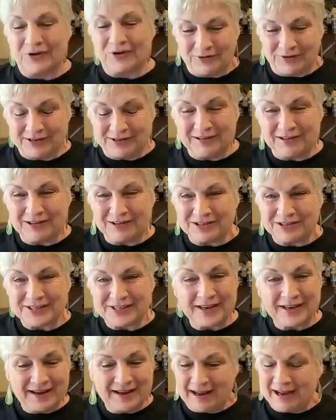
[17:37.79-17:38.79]
on it
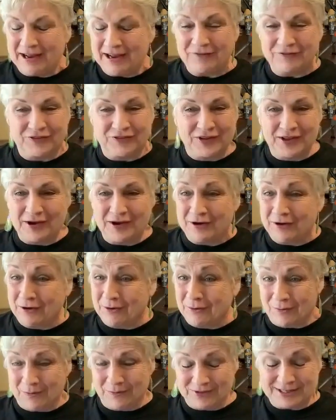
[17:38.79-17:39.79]
because I have
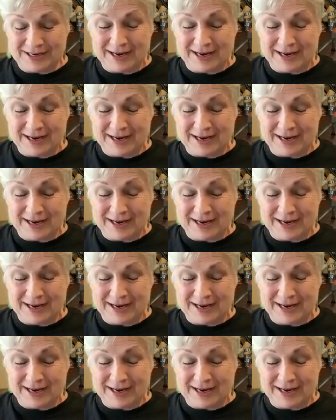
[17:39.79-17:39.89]
no